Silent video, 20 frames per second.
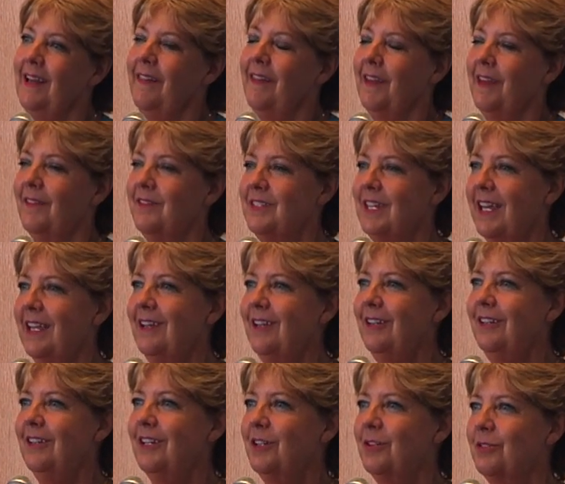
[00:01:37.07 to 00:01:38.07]
they have
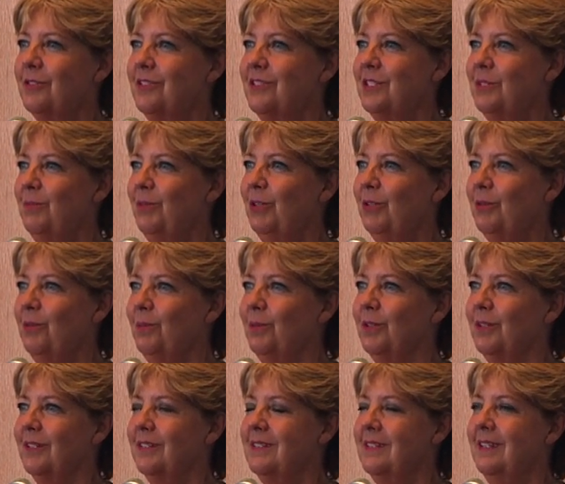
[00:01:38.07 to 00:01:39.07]
taken the Christy Miller
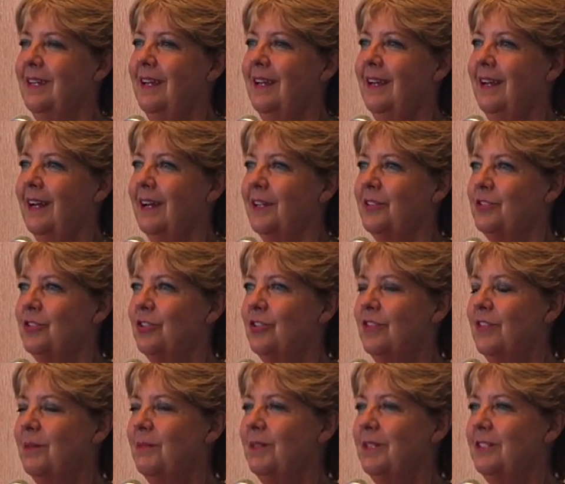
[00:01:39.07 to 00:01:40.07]
books and
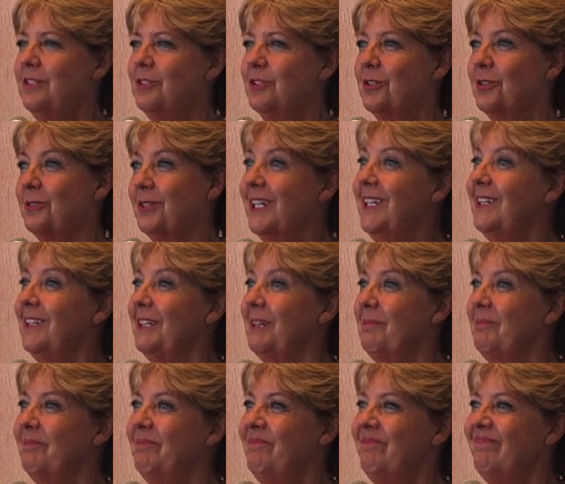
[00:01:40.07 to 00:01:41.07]
turned them into
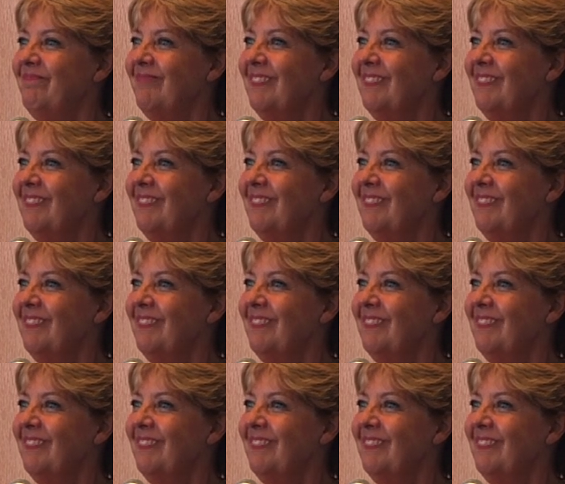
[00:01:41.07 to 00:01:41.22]
curriculum.